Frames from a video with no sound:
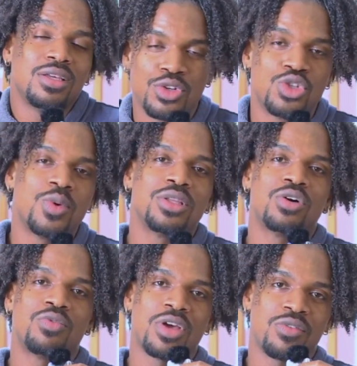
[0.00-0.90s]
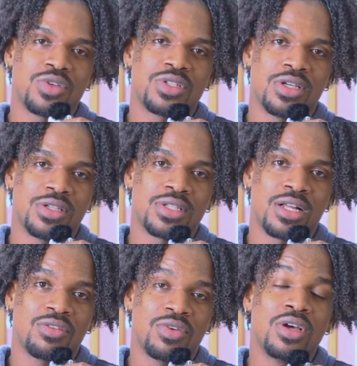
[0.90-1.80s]
you're doing no favors to
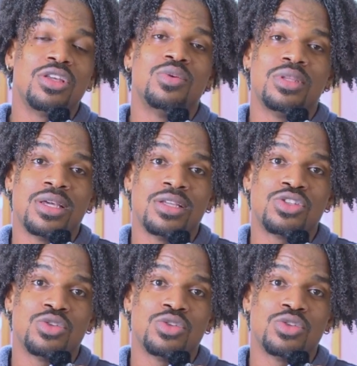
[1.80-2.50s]
yourself. You need